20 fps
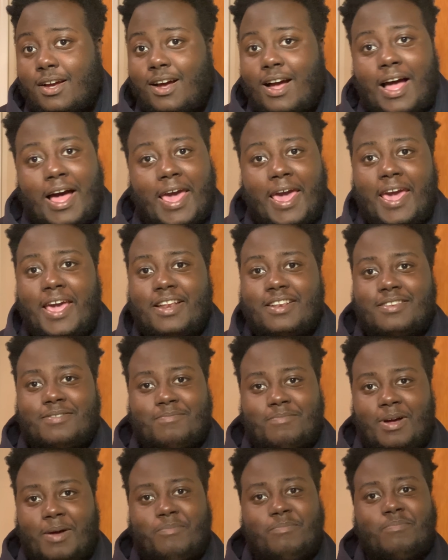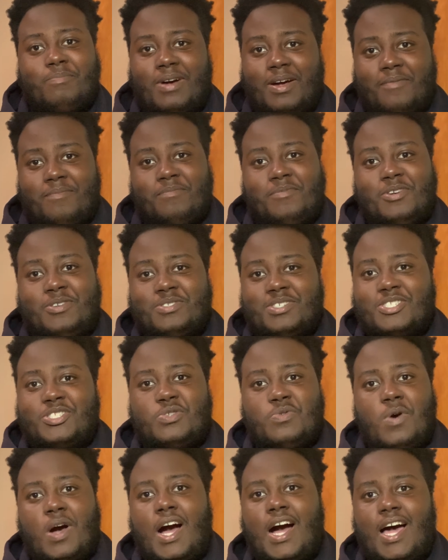I had my music
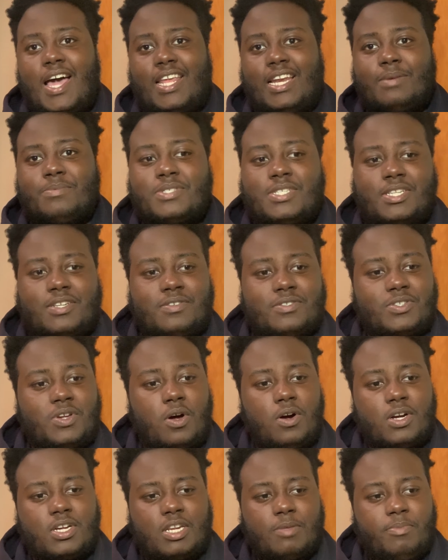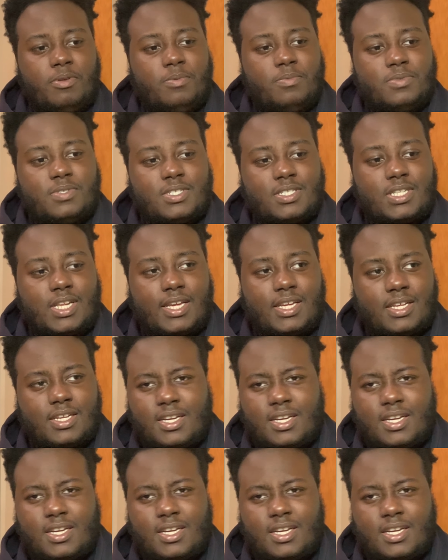too high and I'm sitting here talking and people are just like,